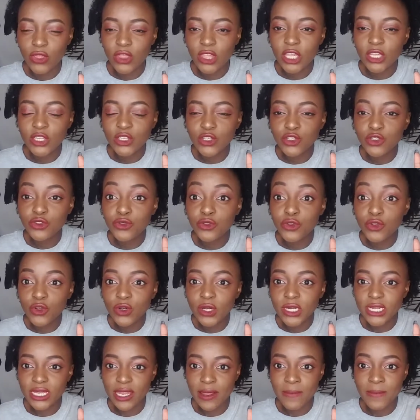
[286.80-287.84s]
They just
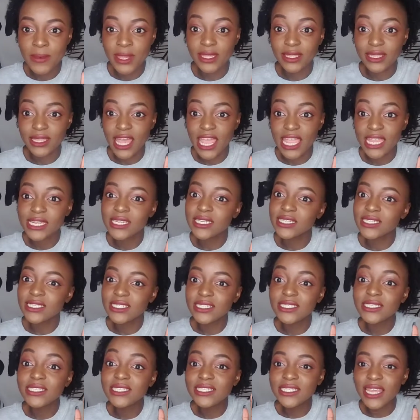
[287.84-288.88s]
looked at me like
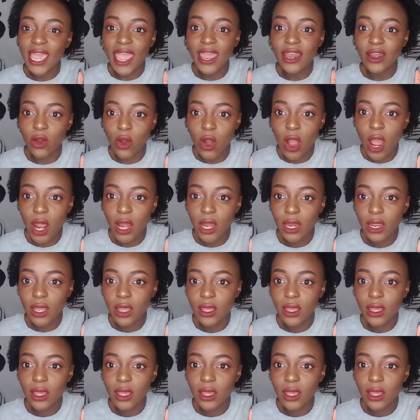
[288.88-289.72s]
dead on.